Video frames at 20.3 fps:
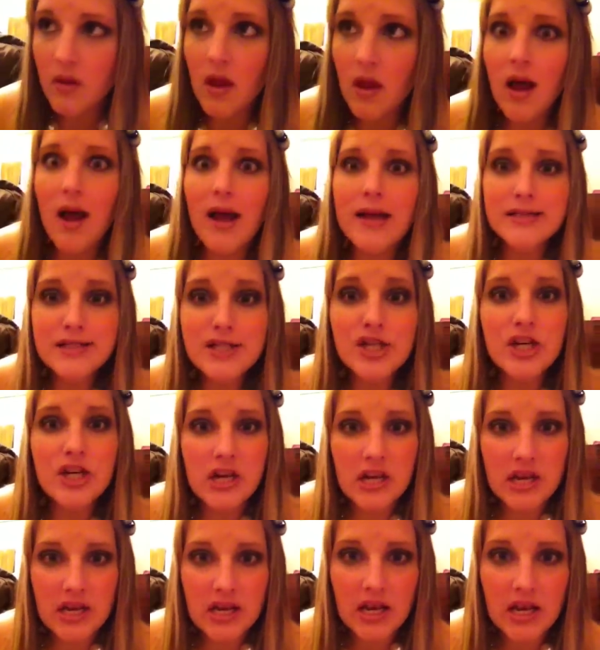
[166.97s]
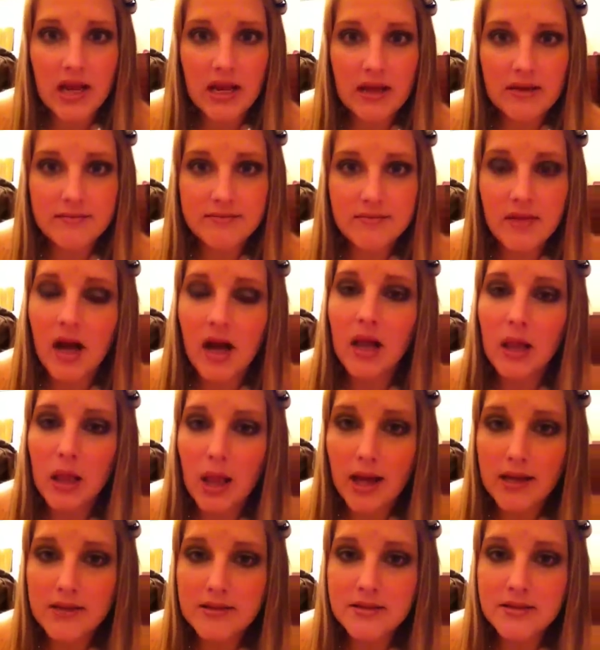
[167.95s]
I started eating a
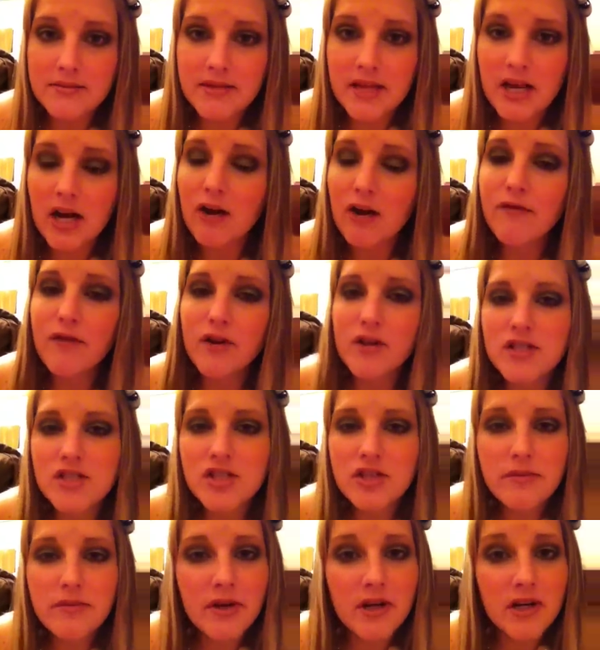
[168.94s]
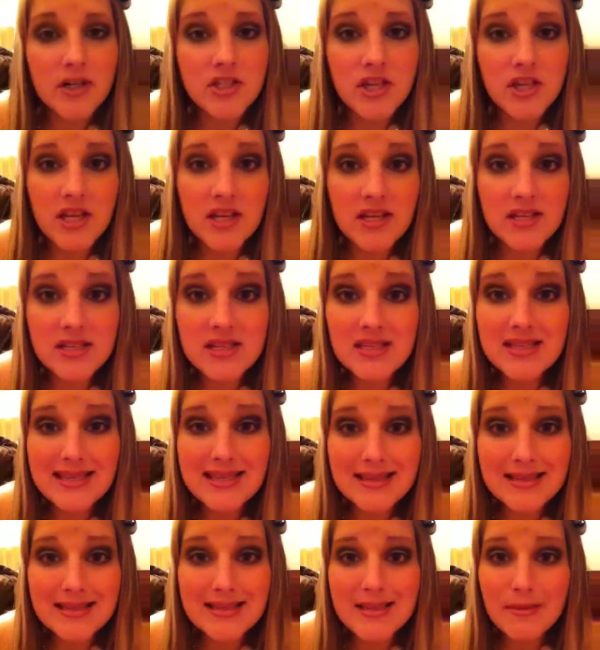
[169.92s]
lot. In our first year of marriage, I gained
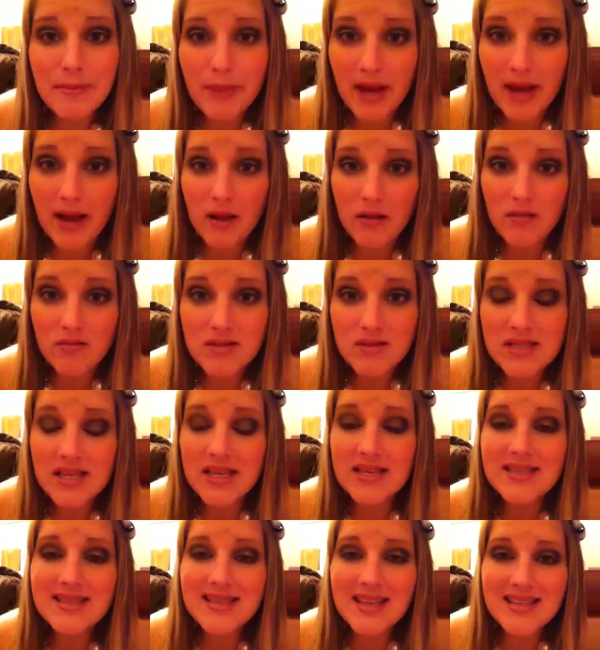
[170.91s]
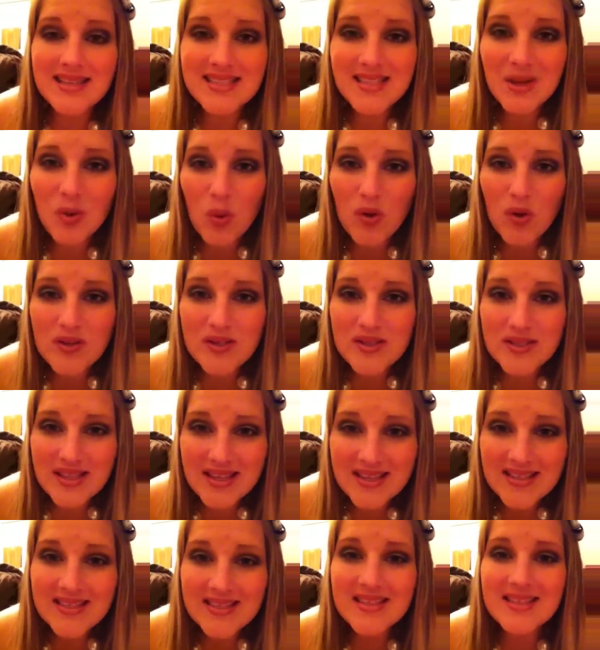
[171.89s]
60 pounds. Yes, that's
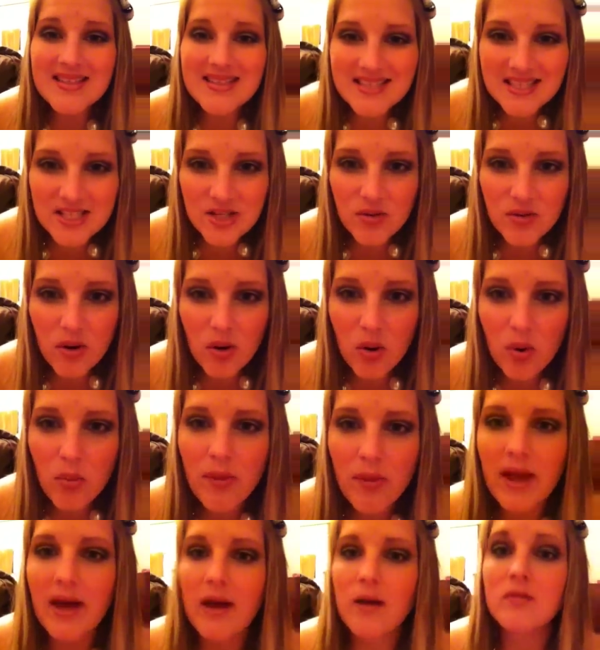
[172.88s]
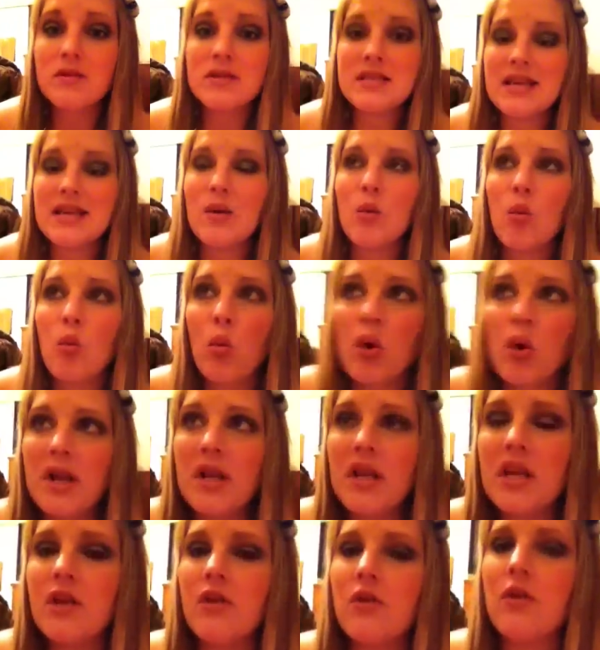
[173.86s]
60 pounds in
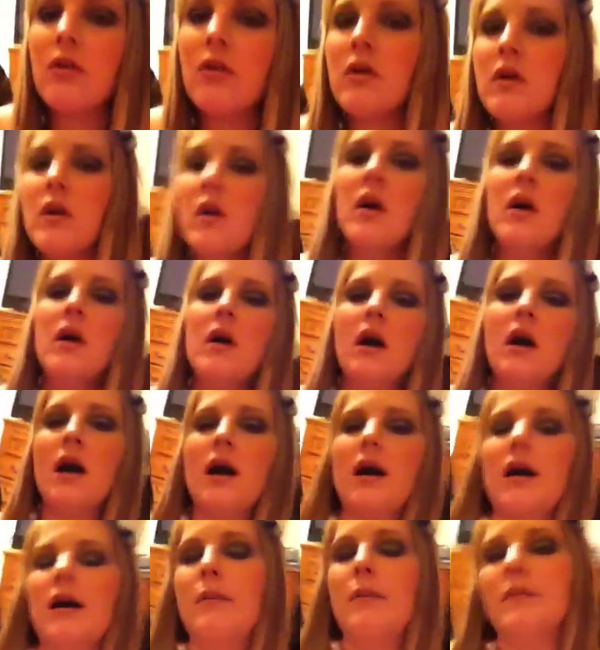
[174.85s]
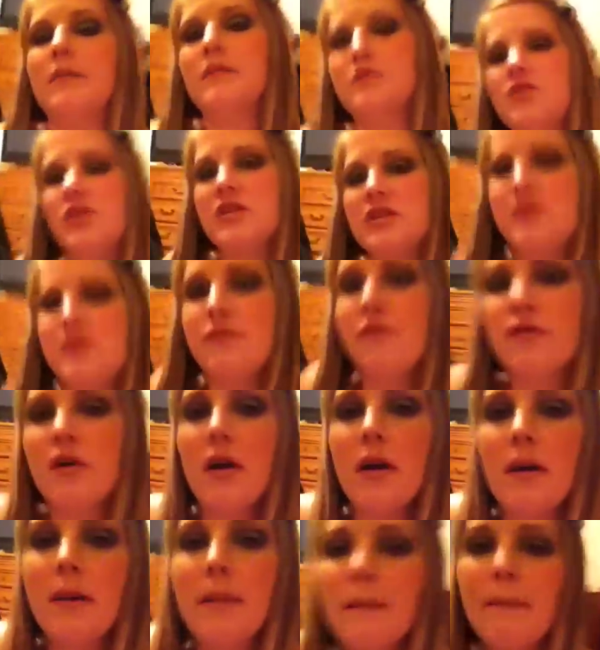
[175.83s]
1 year, just
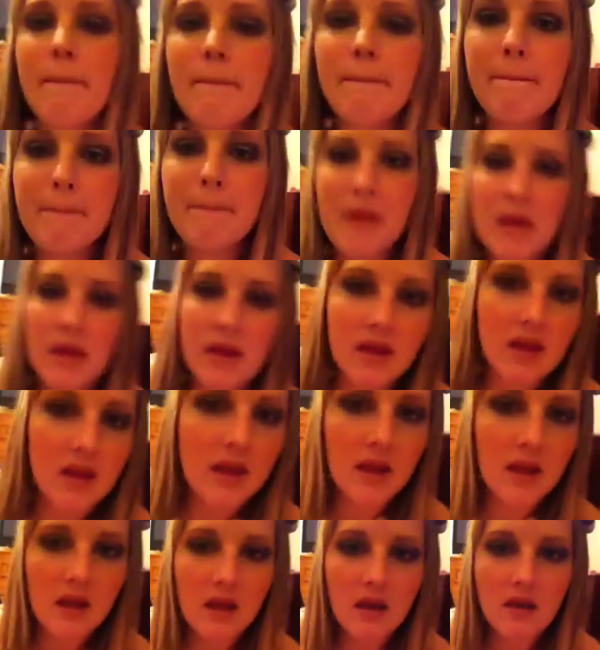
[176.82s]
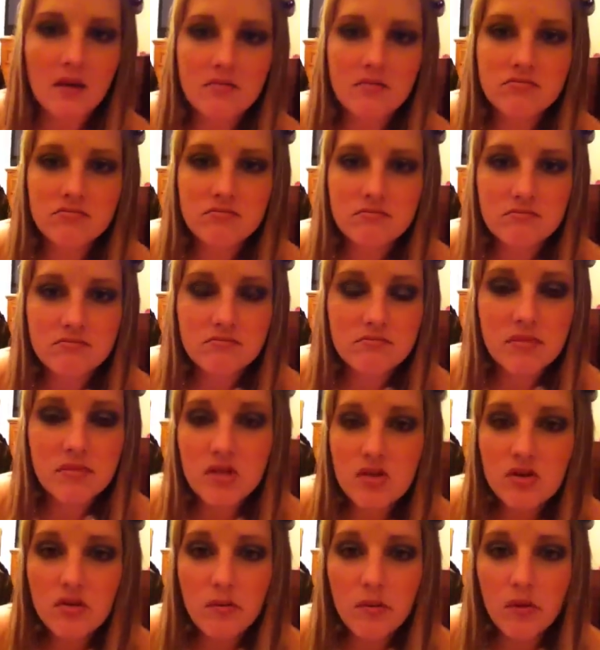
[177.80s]
from being
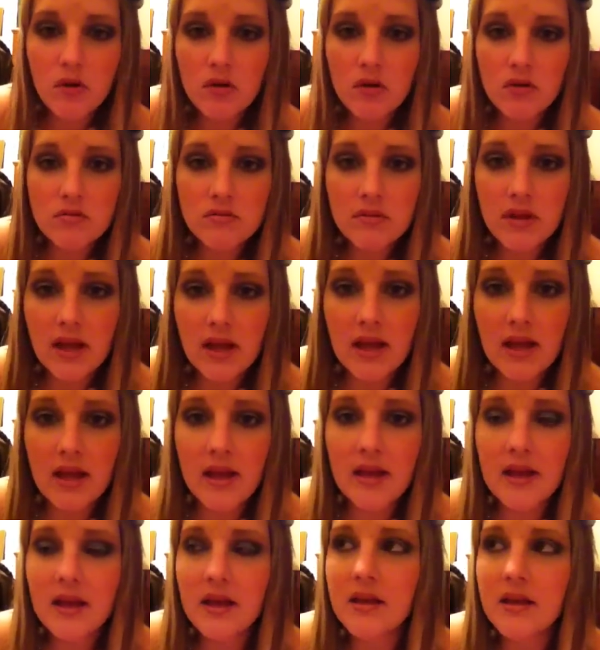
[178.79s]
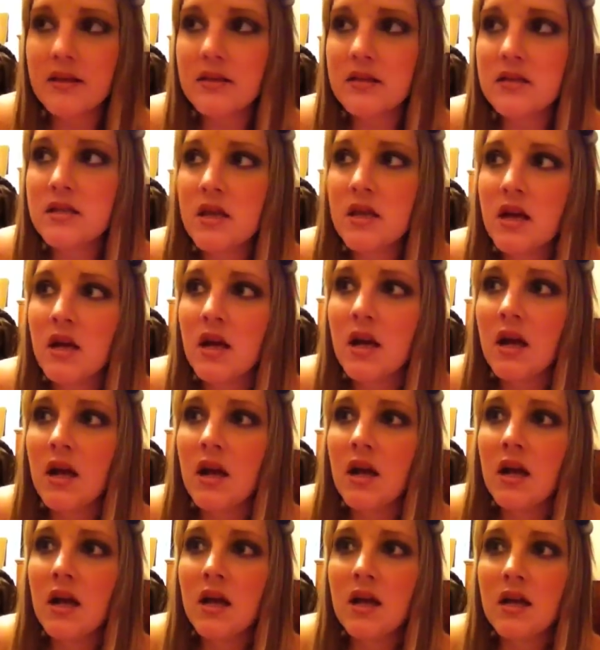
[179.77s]
miserable and
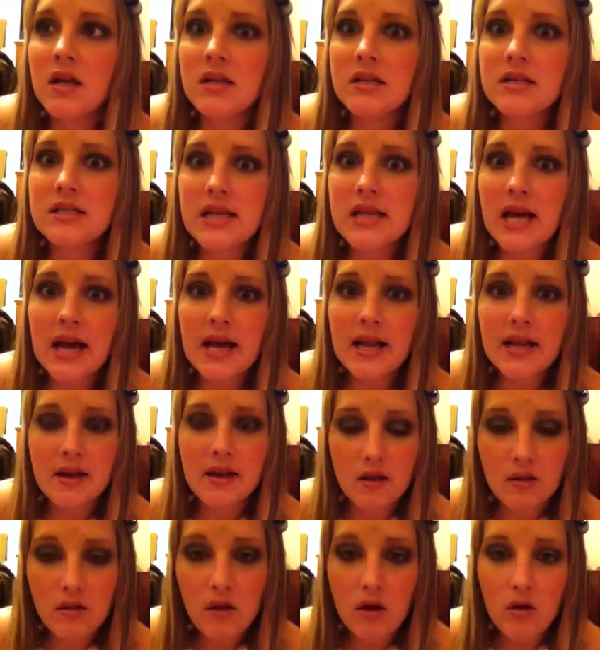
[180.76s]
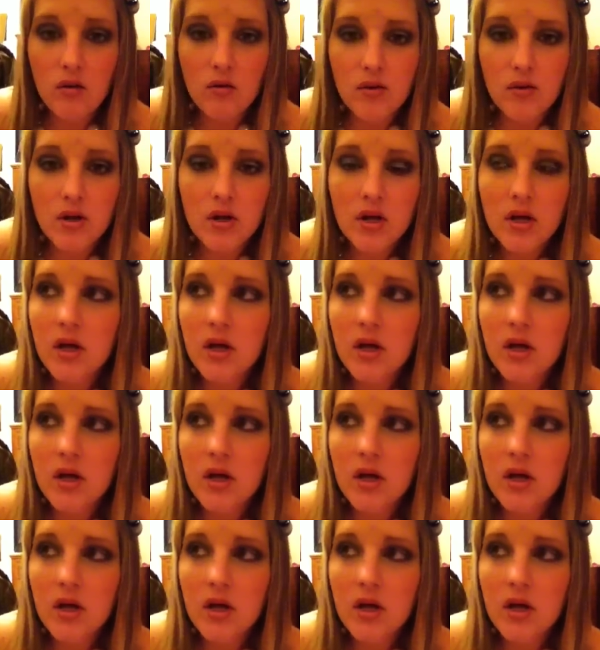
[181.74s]
sad and alone.